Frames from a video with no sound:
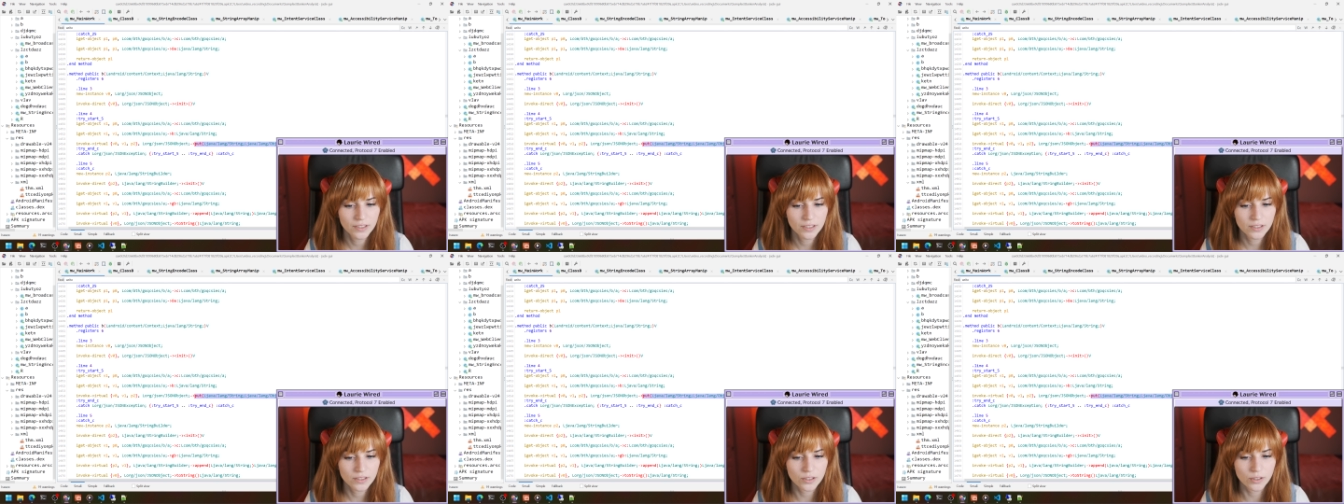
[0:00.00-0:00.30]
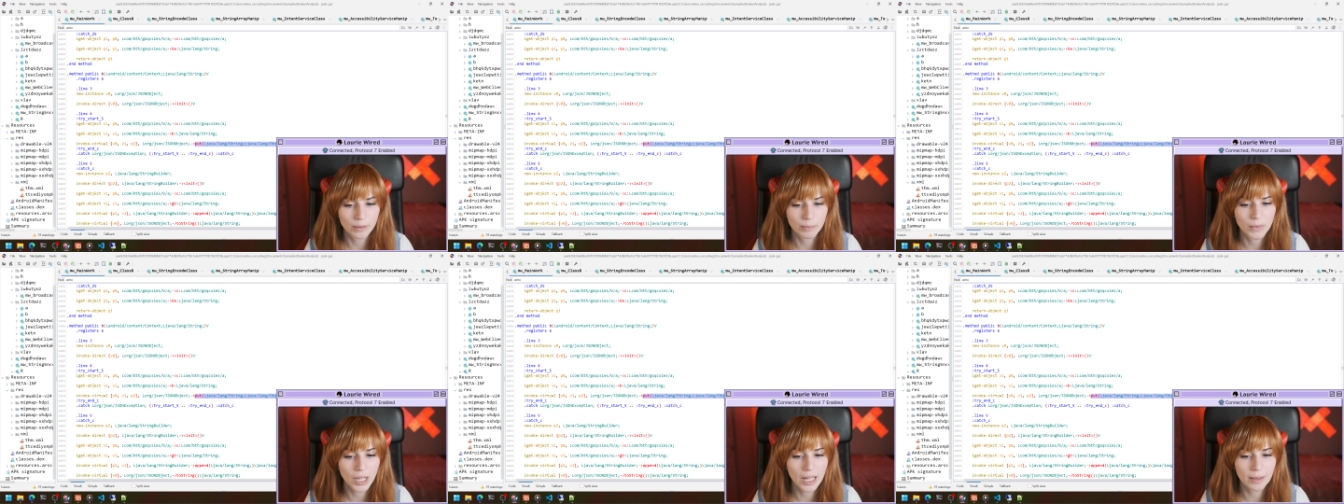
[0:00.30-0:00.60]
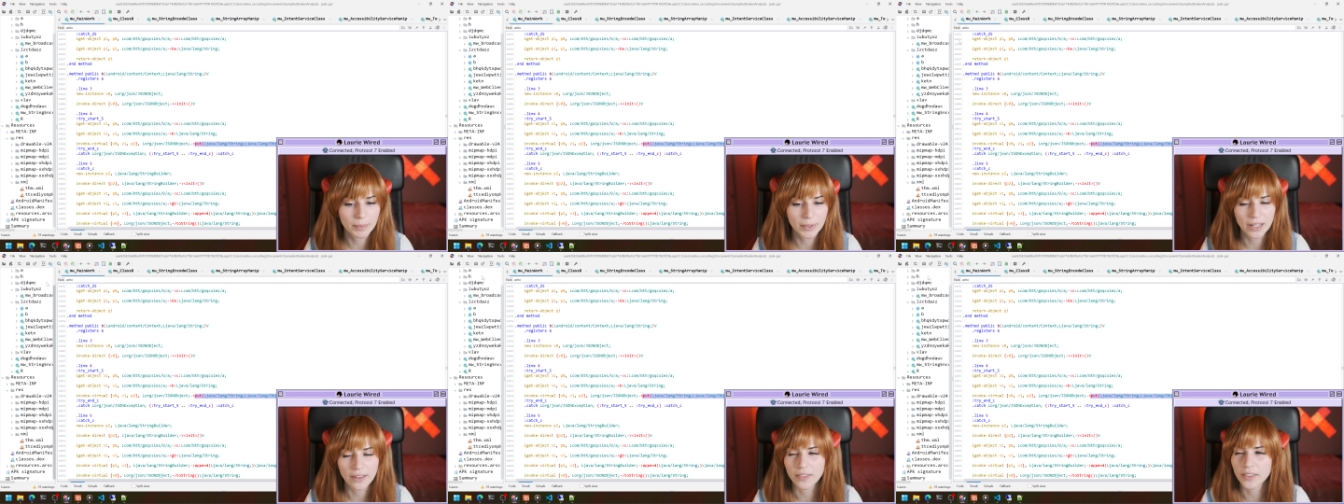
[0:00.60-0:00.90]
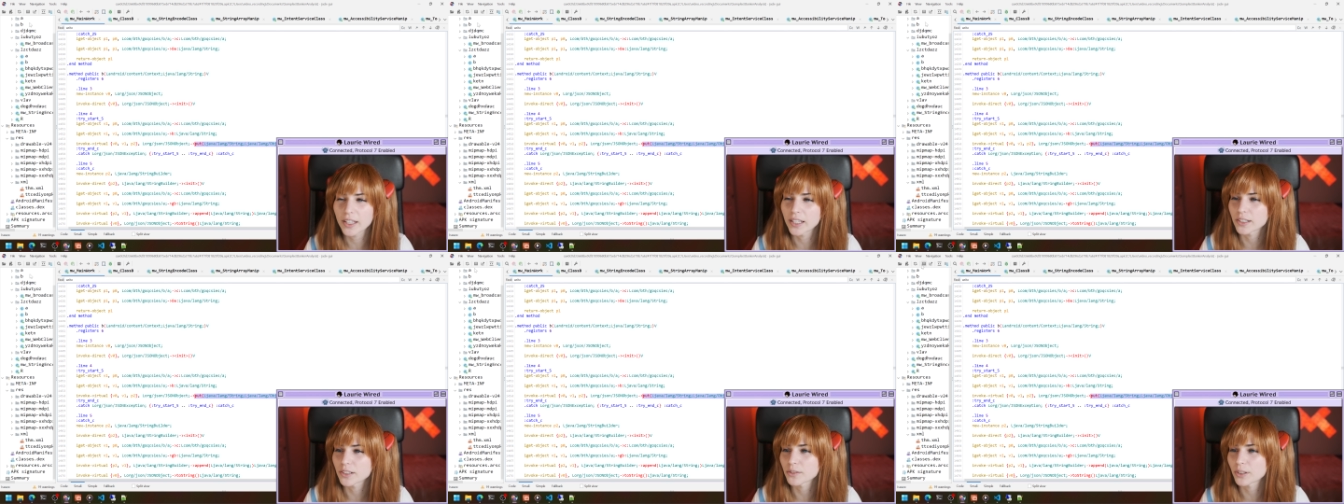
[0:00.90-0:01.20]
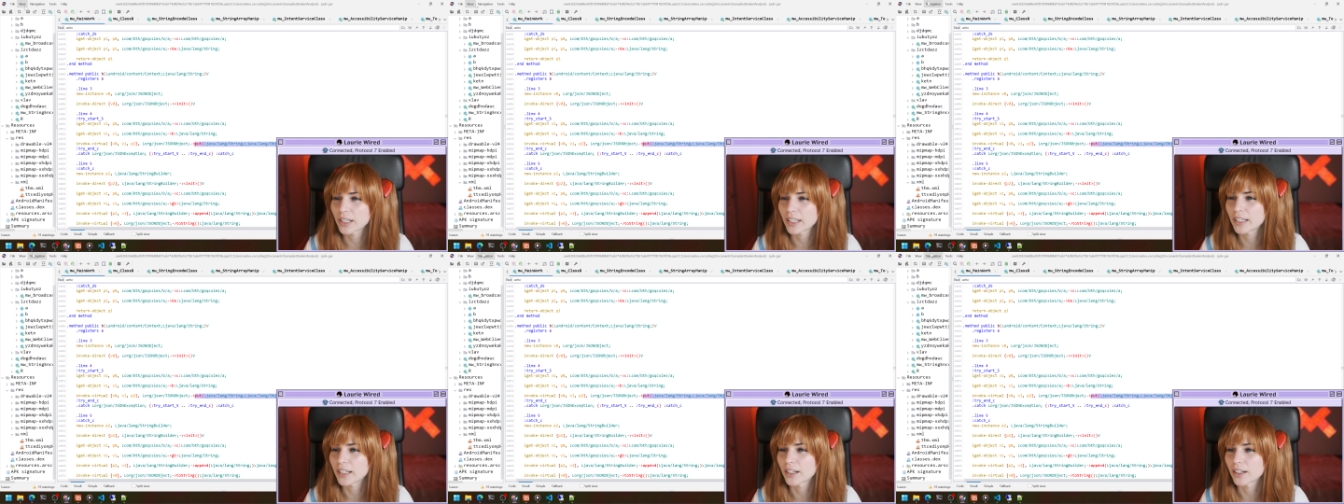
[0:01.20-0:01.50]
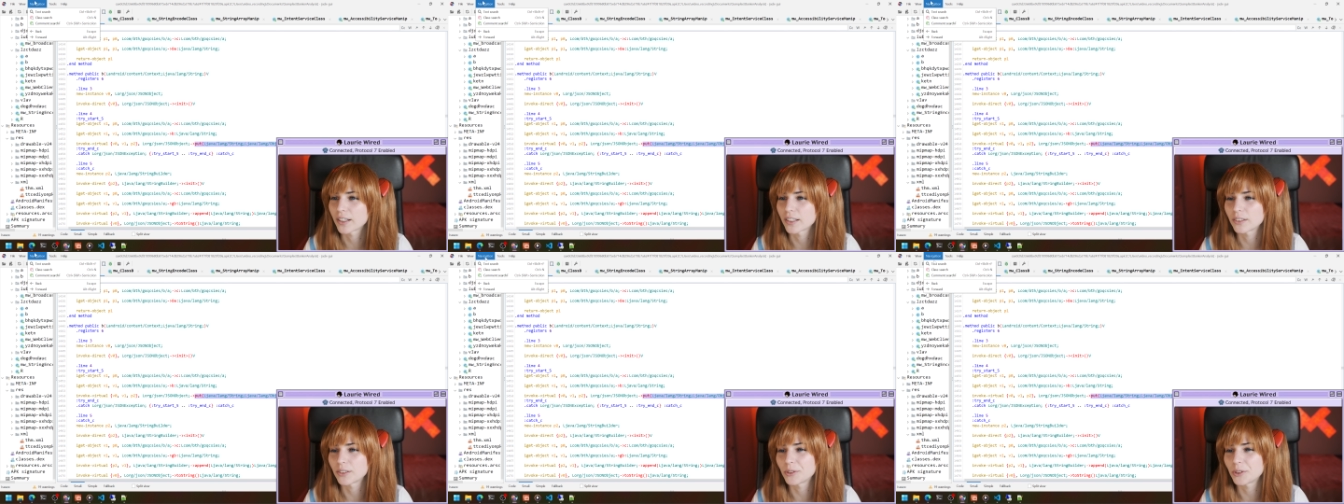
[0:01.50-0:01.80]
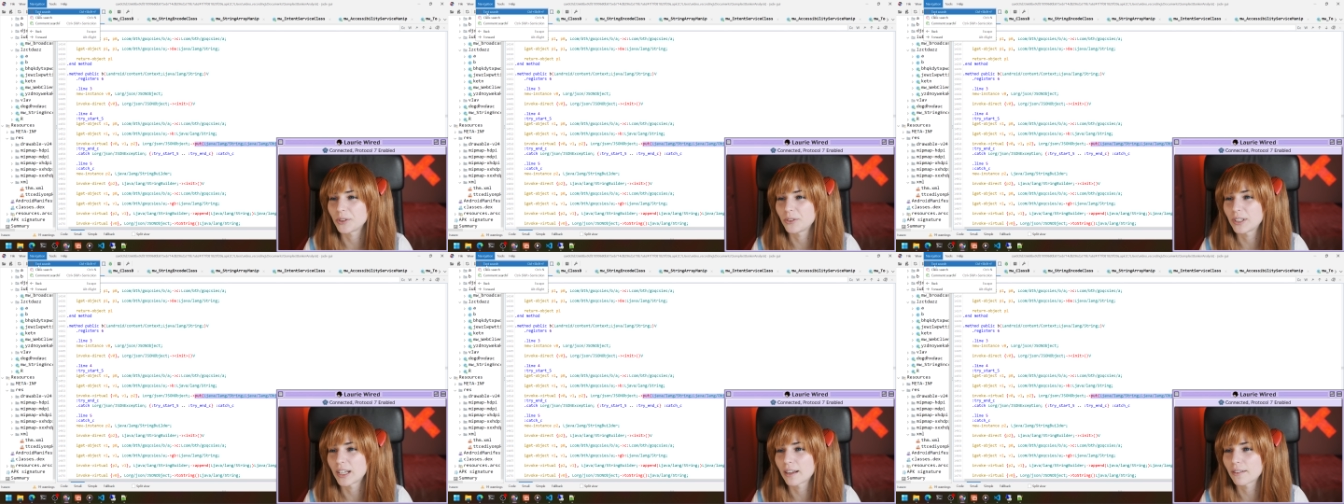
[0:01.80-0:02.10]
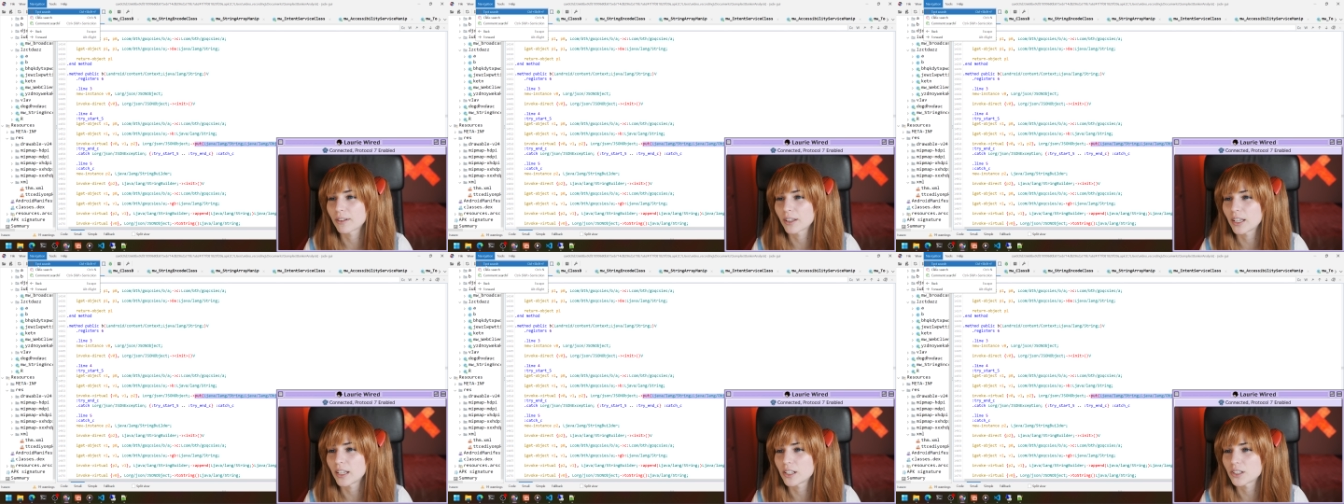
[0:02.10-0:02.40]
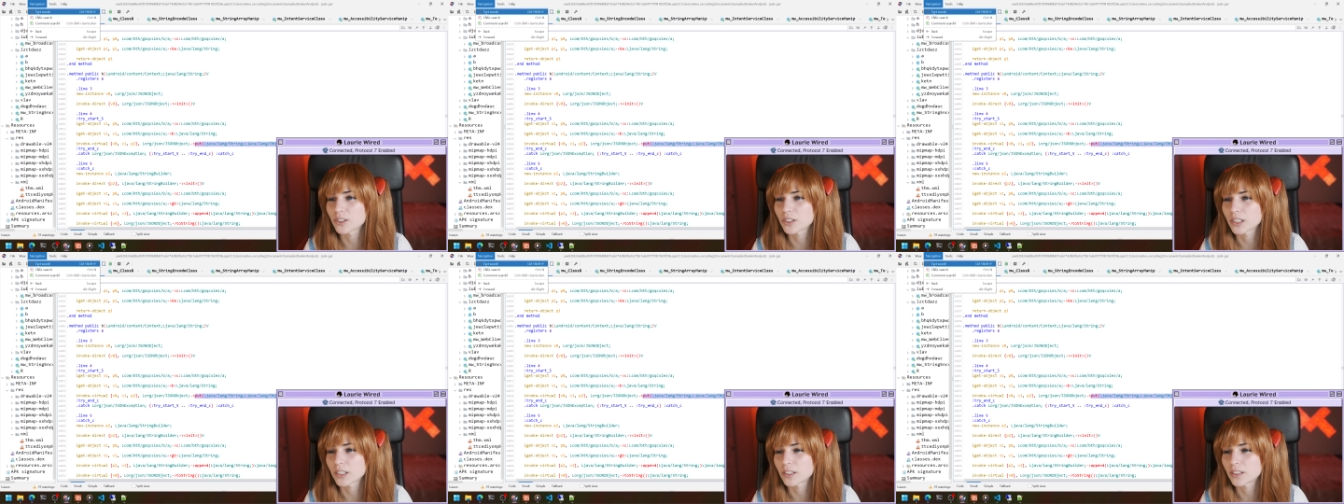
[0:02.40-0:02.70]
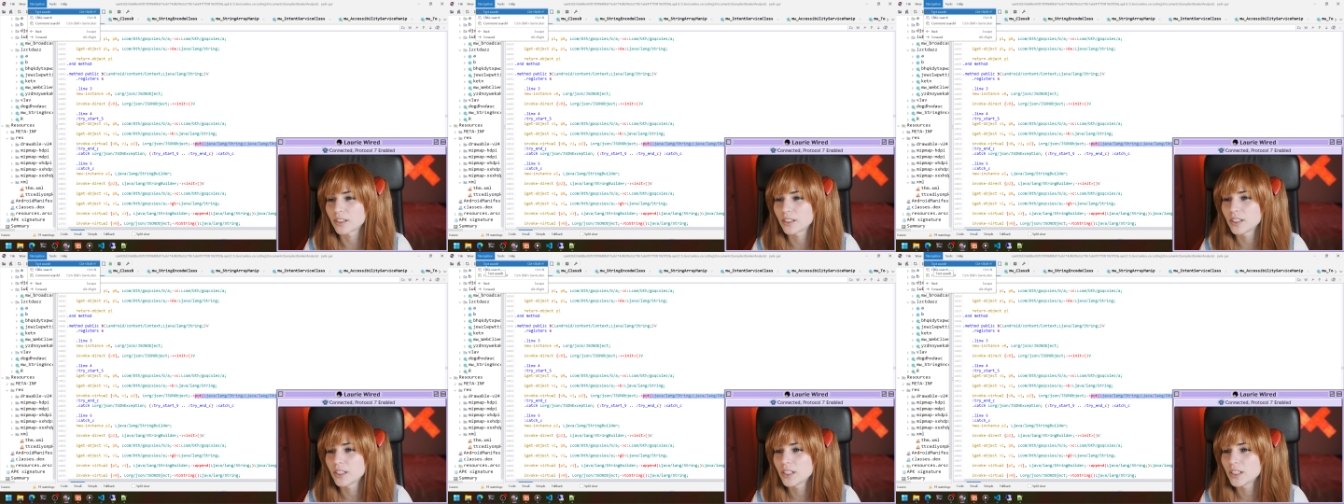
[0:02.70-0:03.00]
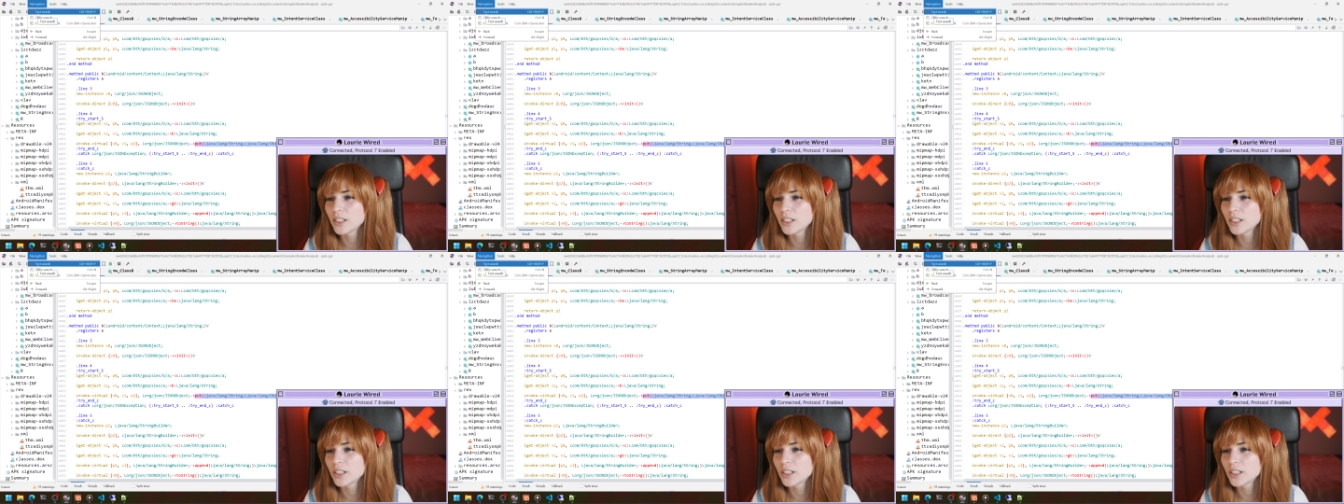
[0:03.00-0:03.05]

So I'm copying this right here and doing navigation,